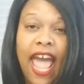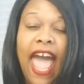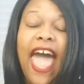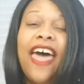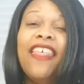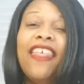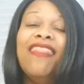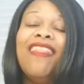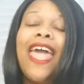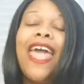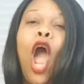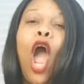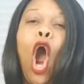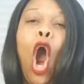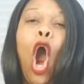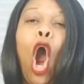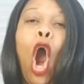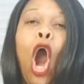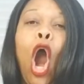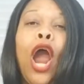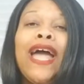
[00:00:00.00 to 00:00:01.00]
and they
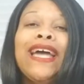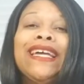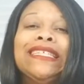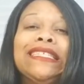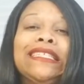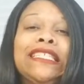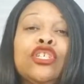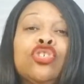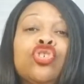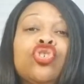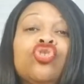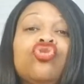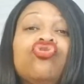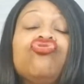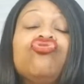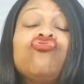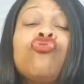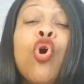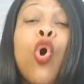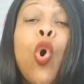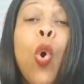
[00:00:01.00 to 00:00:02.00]
are
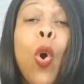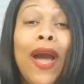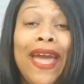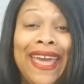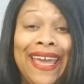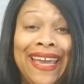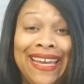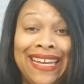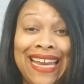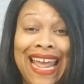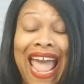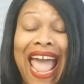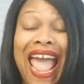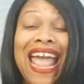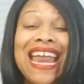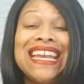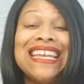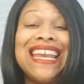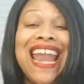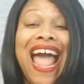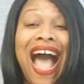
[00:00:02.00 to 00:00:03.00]
destroyed
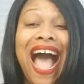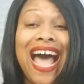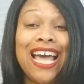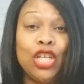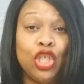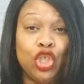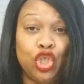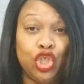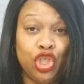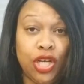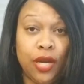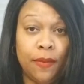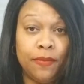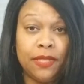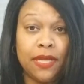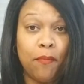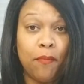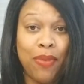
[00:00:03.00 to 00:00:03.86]
and not shipped